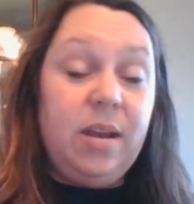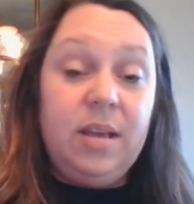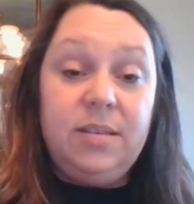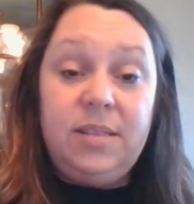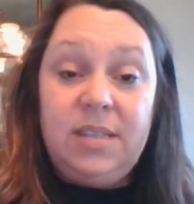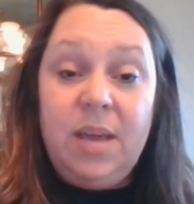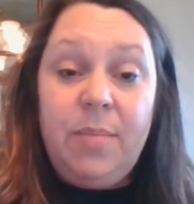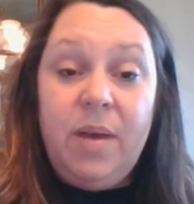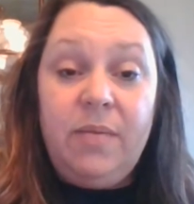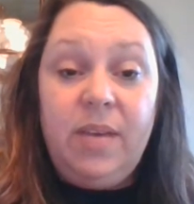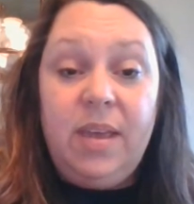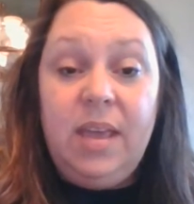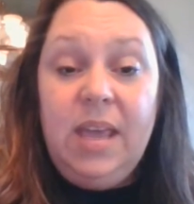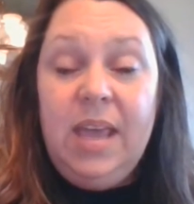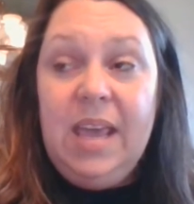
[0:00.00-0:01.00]
Now, some of
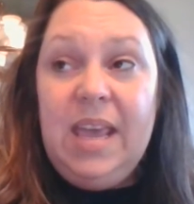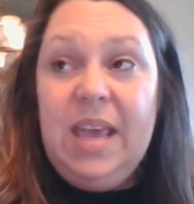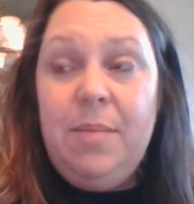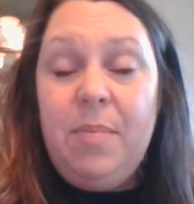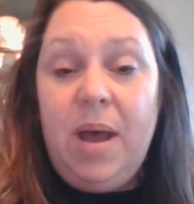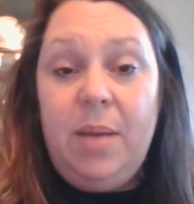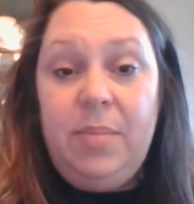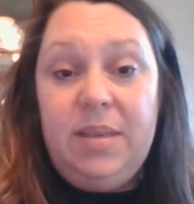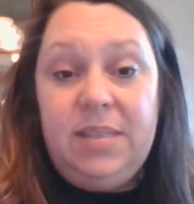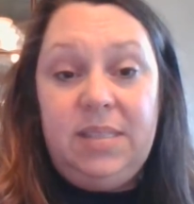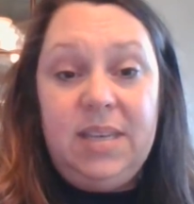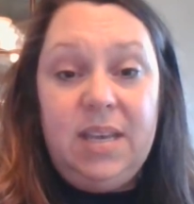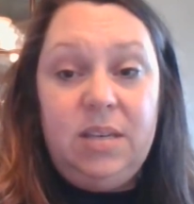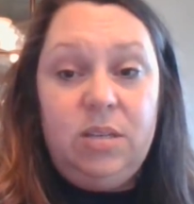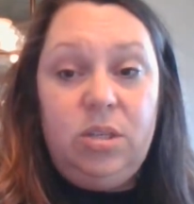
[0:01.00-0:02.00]
it might be
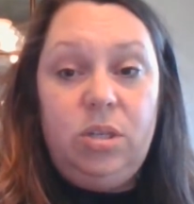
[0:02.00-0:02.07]
sent